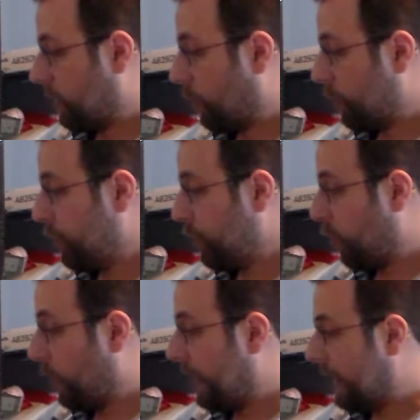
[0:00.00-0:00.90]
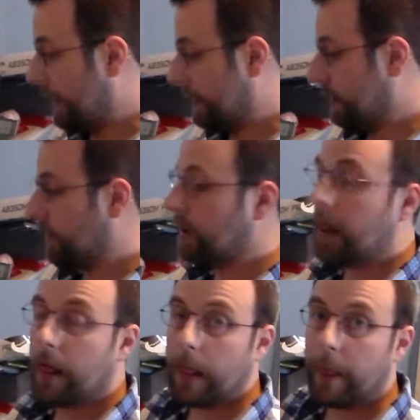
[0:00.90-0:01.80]
Core 2 quad.
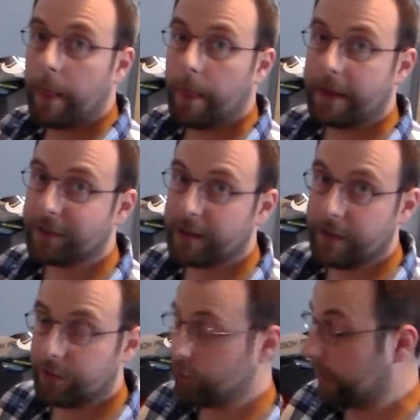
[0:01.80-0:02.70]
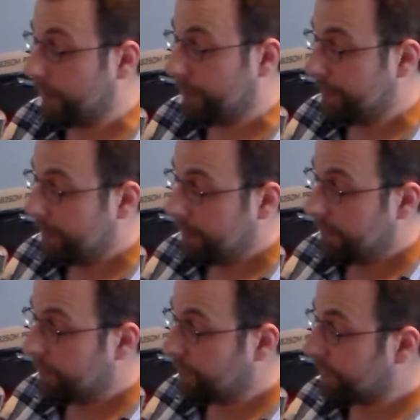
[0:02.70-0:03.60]
That's a nice chip.
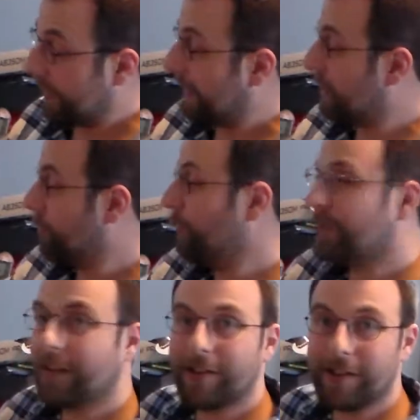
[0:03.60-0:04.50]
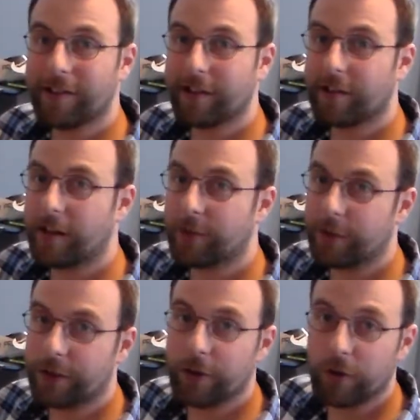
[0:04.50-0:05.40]
This is a
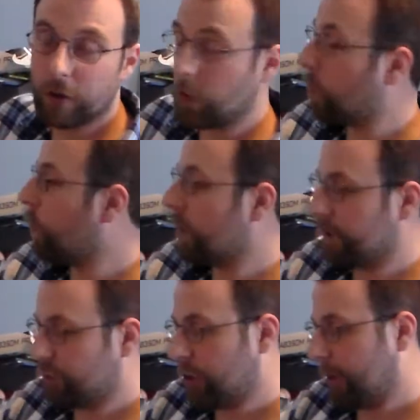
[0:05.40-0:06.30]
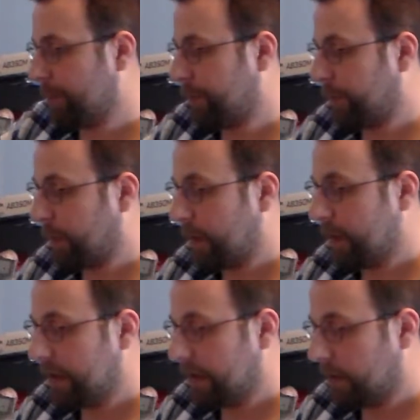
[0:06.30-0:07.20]
Q6600. What a chip to
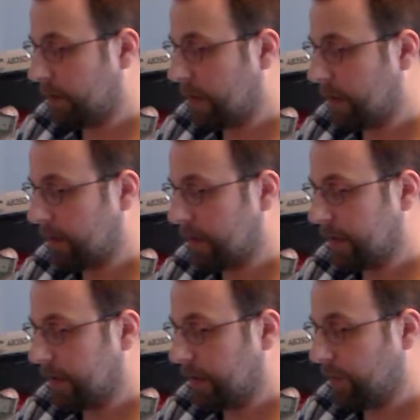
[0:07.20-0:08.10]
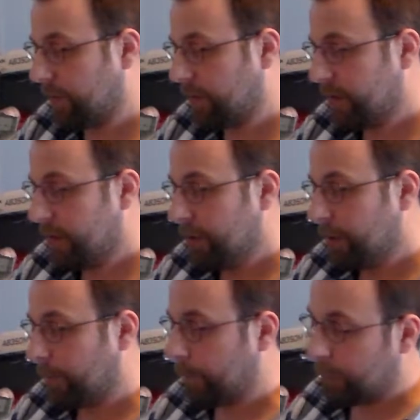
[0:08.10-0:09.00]
find in a lot like this
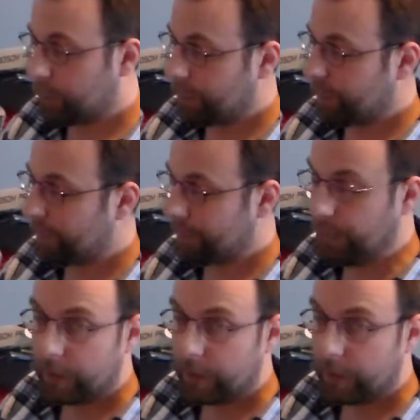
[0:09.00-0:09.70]
for a